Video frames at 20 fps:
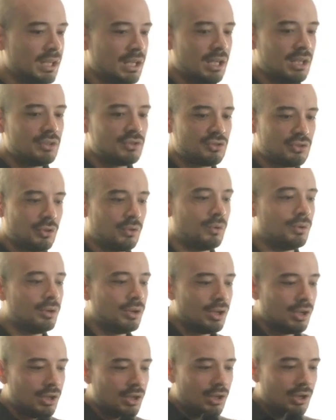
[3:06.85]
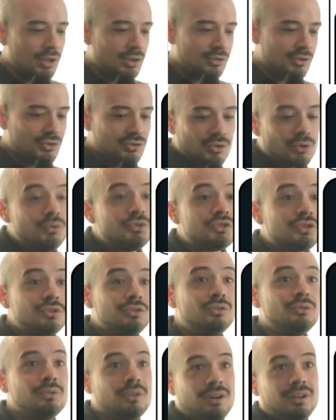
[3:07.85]
So the solution
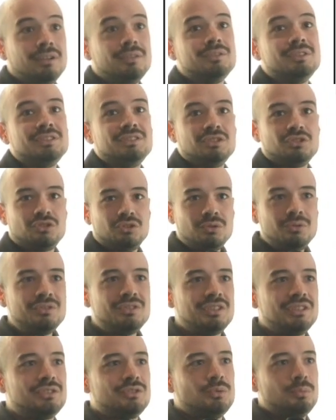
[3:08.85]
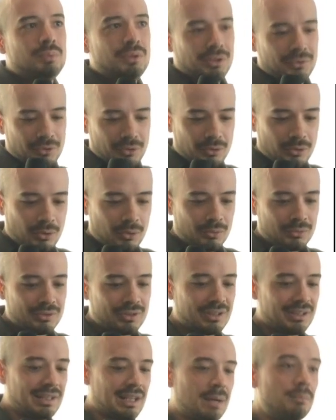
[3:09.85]
to all of these issues is to build our own
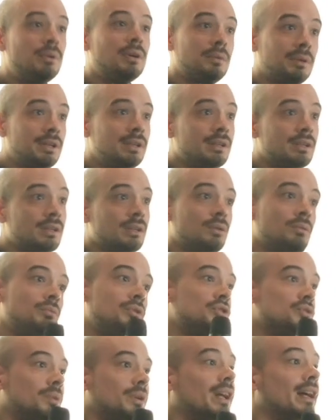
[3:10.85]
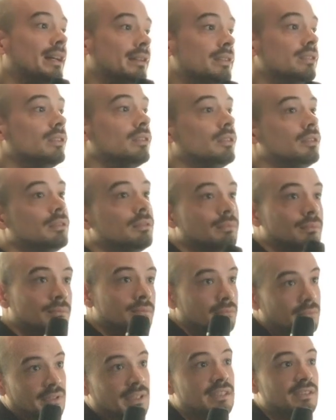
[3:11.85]
library, which will handle
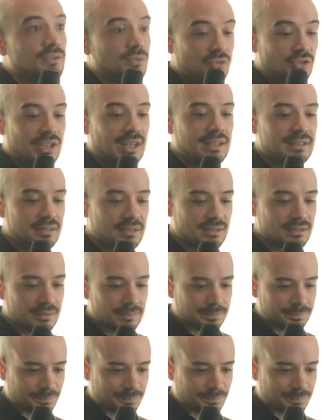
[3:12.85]
these use cases.